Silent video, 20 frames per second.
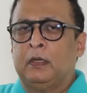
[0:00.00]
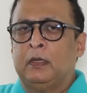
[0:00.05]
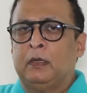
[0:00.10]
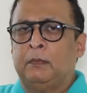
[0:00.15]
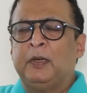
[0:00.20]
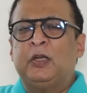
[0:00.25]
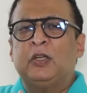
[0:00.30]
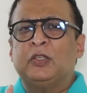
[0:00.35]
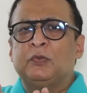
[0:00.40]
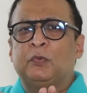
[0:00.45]

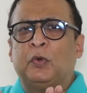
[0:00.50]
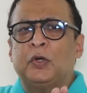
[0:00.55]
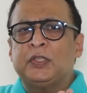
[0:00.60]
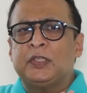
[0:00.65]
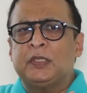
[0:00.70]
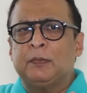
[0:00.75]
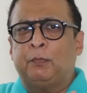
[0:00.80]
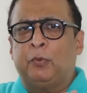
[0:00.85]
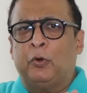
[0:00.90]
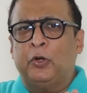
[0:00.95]
Because what's
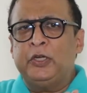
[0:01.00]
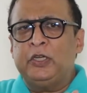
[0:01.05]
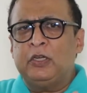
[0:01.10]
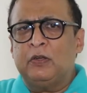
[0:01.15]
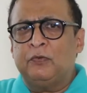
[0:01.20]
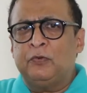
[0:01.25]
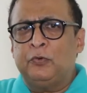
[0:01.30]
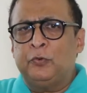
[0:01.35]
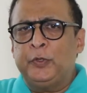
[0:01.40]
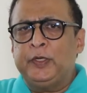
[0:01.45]
the point
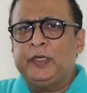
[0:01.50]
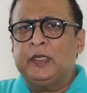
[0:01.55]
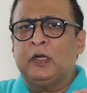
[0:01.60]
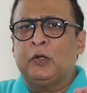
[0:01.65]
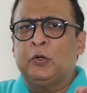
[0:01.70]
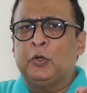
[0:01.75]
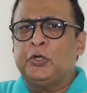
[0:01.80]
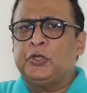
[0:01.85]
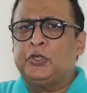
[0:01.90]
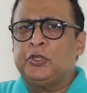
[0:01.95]
of doing a
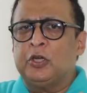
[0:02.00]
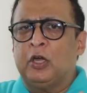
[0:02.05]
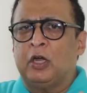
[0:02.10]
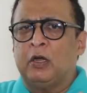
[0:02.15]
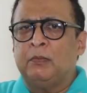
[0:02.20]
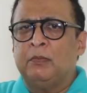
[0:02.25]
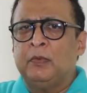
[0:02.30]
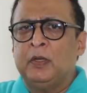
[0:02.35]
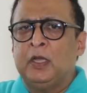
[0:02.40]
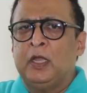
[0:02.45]
good
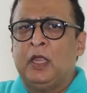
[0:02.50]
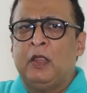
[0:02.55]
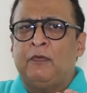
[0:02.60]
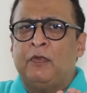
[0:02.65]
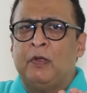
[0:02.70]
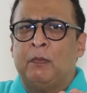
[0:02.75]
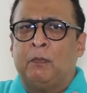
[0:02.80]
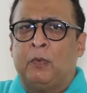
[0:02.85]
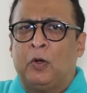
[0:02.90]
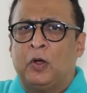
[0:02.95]
job if
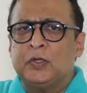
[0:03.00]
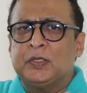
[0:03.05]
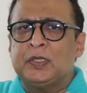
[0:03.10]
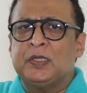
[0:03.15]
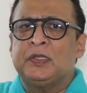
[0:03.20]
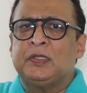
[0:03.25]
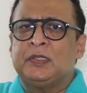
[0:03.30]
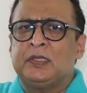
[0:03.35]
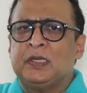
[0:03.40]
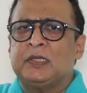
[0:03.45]
your boss
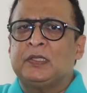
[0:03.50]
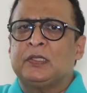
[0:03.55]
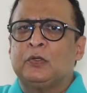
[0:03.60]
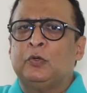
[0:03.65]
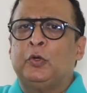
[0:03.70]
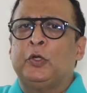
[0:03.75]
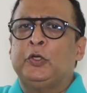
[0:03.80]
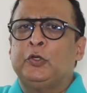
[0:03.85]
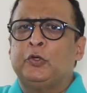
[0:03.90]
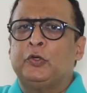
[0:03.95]
is just
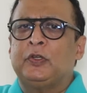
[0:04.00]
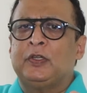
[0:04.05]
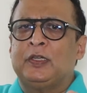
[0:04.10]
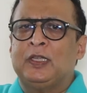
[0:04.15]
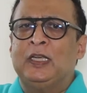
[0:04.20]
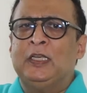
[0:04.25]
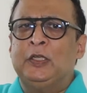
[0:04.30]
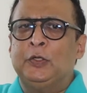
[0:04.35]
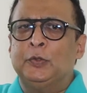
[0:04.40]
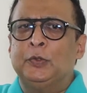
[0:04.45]
going to
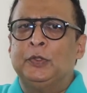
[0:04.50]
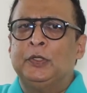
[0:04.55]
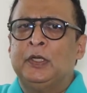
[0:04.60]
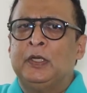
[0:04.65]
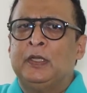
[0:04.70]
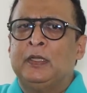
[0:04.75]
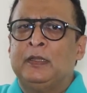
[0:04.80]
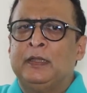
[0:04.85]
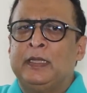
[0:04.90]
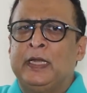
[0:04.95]
tell you
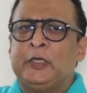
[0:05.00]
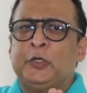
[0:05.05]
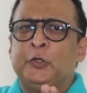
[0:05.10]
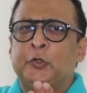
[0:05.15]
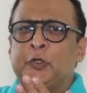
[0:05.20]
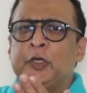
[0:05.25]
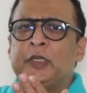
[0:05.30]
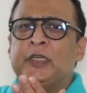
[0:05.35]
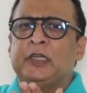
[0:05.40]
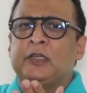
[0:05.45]
that you
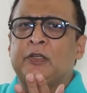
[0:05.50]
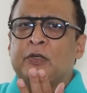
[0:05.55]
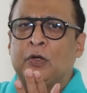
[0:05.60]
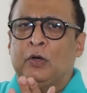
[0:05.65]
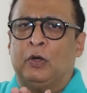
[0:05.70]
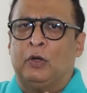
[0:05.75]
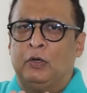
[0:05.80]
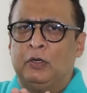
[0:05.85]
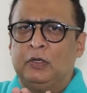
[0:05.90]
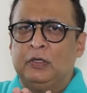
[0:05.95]
did it
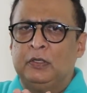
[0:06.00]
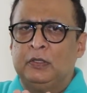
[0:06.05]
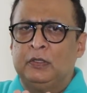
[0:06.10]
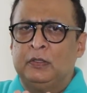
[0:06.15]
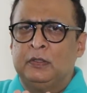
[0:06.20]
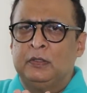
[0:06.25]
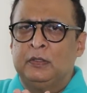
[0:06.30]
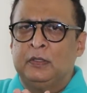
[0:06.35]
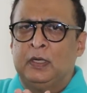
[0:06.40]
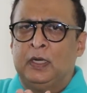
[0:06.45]
wrong
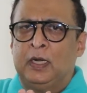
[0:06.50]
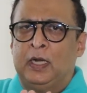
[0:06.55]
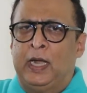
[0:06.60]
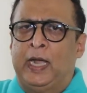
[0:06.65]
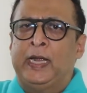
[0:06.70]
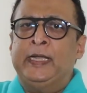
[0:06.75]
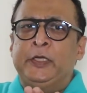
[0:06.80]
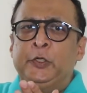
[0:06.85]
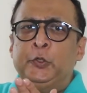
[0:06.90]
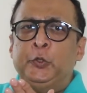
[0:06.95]

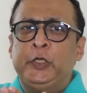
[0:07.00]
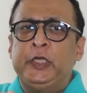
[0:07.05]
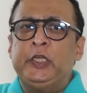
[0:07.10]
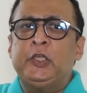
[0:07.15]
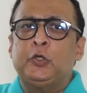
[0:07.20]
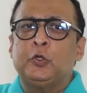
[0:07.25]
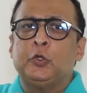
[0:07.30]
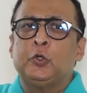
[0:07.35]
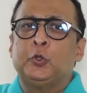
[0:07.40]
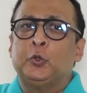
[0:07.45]
and you
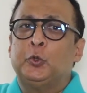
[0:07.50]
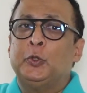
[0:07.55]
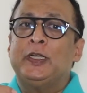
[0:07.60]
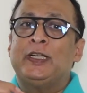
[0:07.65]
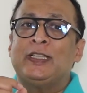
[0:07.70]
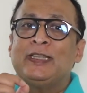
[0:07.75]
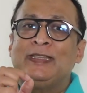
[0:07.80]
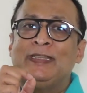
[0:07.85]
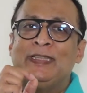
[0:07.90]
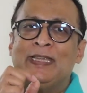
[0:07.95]
need to do
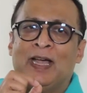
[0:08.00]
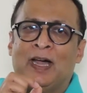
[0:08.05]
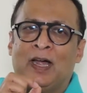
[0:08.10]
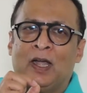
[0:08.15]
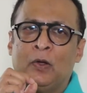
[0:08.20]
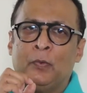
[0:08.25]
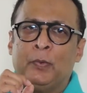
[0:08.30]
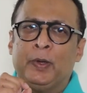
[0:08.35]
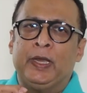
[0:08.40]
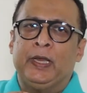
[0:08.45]
it
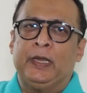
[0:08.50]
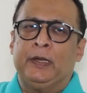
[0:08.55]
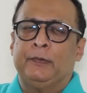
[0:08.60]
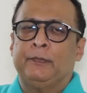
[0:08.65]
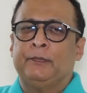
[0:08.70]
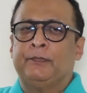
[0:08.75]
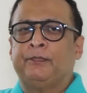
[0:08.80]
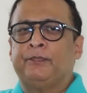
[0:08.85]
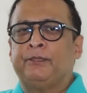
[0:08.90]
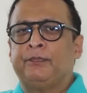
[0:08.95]
their way?
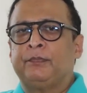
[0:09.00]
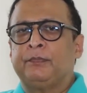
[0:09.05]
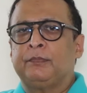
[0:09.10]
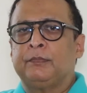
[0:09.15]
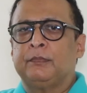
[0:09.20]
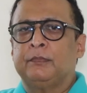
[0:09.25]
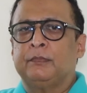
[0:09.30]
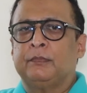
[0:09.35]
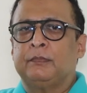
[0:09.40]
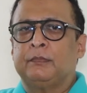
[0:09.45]

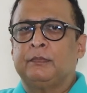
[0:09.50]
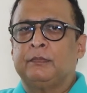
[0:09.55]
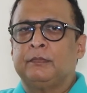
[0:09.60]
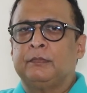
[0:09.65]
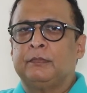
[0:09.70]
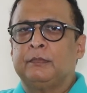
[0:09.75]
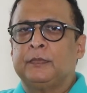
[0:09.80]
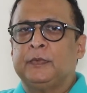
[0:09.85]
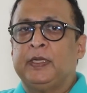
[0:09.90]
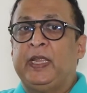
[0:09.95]

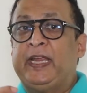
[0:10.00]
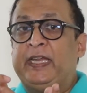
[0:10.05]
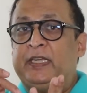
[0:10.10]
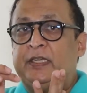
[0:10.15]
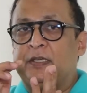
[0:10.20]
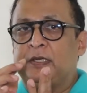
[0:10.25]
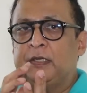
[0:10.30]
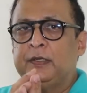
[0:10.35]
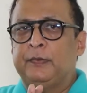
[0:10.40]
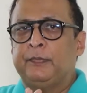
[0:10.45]

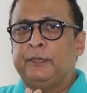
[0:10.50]
8.